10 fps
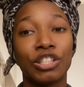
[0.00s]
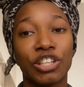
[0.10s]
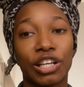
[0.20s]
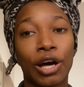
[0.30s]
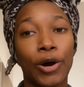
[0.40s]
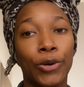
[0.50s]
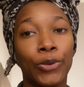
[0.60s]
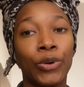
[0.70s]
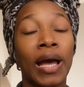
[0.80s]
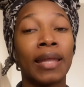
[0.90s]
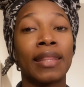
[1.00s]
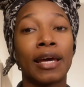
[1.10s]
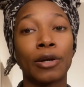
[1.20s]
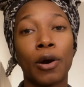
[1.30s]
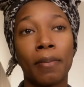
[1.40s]
check that out and
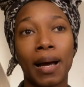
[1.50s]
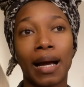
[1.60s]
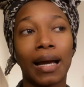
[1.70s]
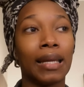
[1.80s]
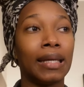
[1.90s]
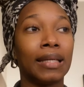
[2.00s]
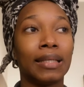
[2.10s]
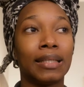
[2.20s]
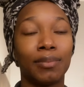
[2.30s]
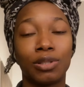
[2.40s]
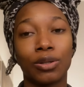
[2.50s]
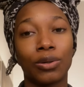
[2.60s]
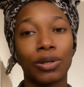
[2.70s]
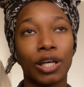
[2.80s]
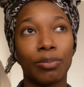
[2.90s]
then come back and then dip to the
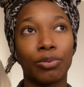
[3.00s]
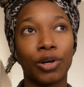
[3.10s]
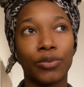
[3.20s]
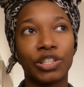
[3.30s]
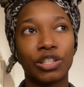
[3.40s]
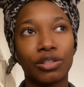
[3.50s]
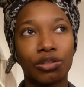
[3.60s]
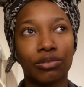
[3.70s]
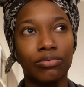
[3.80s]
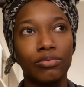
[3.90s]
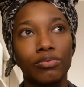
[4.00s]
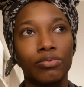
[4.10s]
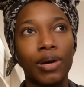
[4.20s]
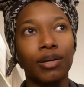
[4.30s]
airport which is right